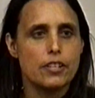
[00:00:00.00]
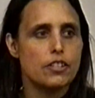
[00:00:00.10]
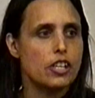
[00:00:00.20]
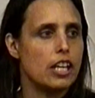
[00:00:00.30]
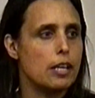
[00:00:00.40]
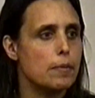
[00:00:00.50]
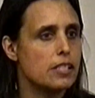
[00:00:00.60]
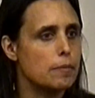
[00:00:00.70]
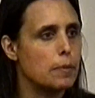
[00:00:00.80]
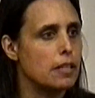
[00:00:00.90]
Think of Dick
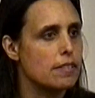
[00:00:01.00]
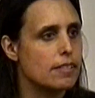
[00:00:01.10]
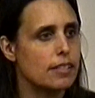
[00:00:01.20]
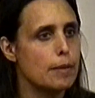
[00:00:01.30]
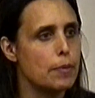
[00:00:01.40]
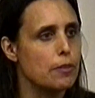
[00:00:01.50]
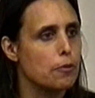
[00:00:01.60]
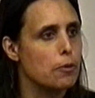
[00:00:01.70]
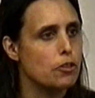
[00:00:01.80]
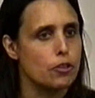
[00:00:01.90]
Cheney must have been
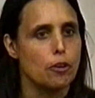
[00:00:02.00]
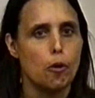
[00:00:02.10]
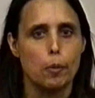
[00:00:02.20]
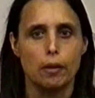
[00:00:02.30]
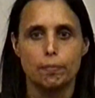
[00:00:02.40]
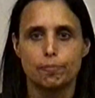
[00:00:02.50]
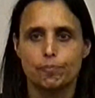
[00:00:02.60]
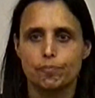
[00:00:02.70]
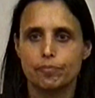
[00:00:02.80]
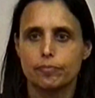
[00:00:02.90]
sleeping through Chernobyl.
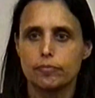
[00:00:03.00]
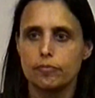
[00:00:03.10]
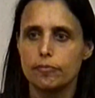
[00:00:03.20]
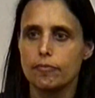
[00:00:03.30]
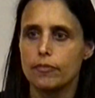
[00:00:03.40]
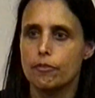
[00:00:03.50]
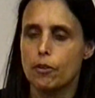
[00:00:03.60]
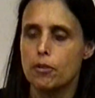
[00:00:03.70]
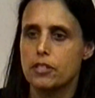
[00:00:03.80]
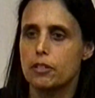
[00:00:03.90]

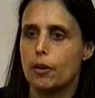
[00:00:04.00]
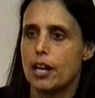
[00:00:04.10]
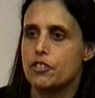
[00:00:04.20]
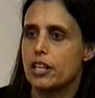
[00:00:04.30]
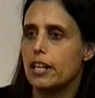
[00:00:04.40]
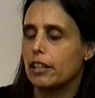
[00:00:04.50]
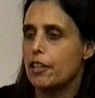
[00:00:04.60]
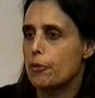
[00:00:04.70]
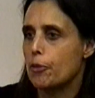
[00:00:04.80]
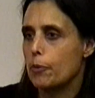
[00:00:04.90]
Frozen
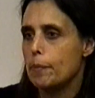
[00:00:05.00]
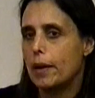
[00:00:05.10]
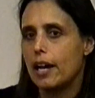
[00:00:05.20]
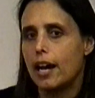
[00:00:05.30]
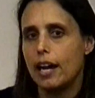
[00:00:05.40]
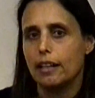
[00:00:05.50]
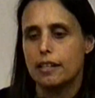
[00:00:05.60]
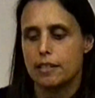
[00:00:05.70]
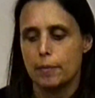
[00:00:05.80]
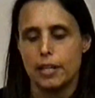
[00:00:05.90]
cryogenically through Three Mile
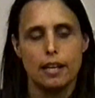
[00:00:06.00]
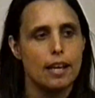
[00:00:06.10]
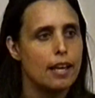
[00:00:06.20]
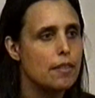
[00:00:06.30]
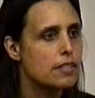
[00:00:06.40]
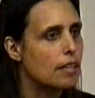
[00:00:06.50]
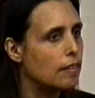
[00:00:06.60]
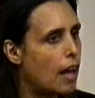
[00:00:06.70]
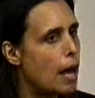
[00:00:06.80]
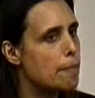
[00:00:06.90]
Island. I mean,
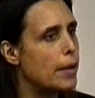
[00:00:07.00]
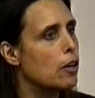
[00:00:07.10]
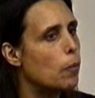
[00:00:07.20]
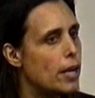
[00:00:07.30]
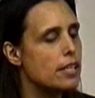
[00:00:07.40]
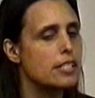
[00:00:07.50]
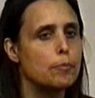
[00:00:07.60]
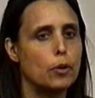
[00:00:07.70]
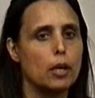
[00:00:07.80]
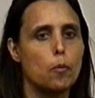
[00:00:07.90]
there's a lot better
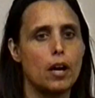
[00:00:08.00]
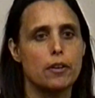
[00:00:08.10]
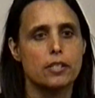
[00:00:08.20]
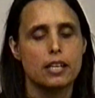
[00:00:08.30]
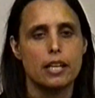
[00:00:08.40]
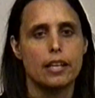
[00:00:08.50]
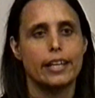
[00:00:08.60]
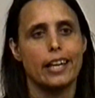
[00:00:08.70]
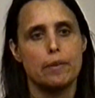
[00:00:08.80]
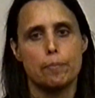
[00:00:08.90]
ways to boil water. It's
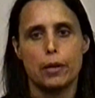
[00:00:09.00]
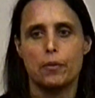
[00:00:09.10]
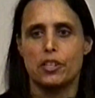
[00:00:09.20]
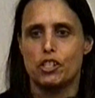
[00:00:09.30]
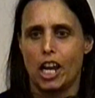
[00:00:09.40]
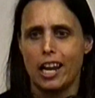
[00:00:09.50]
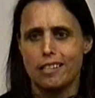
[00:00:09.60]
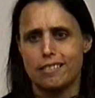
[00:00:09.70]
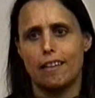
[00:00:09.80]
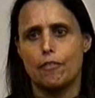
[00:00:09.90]
kind of like cutting butter with a
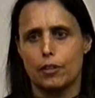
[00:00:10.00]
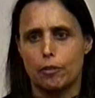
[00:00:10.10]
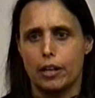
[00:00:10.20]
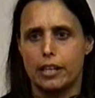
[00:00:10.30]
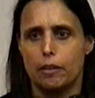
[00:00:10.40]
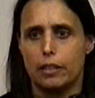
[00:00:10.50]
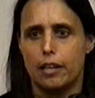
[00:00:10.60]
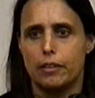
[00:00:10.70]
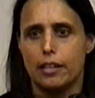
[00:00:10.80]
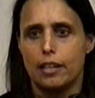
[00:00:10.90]
chainsaw for crying
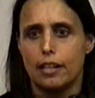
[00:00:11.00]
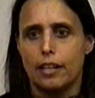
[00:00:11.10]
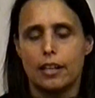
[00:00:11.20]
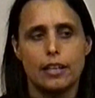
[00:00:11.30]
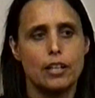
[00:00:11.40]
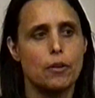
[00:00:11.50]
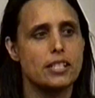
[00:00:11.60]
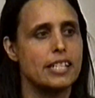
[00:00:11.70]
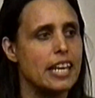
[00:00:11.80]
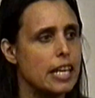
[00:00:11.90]
out loud.
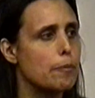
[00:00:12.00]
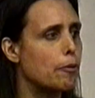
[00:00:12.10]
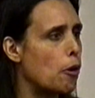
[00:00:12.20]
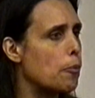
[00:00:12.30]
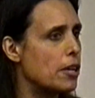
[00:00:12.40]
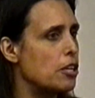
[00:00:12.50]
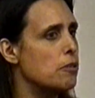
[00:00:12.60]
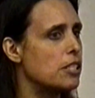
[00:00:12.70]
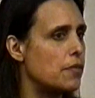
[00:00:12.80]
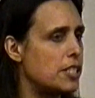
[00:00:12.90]
You know, it's the
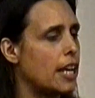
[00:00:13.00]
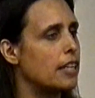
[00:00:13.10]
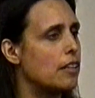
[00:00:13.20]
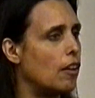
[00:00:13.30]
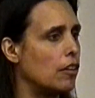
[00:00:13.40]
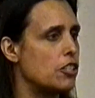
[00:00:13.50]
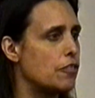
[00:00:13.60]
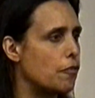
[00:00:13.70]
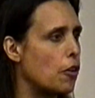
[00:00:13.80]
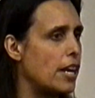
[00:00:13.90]
inappropriate use of a
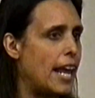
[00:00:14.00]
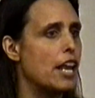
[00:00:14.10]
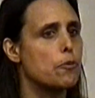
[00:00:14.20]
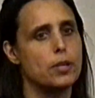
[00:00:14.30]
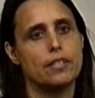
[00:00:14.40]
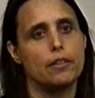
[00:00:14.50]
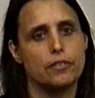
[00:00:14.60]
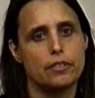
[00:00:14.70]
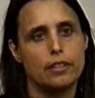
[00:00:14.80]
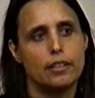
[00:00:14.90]
technology for an end
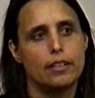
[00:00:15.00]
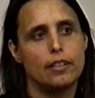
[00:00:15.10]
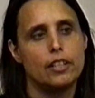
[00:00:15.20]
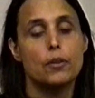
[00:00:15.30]
result.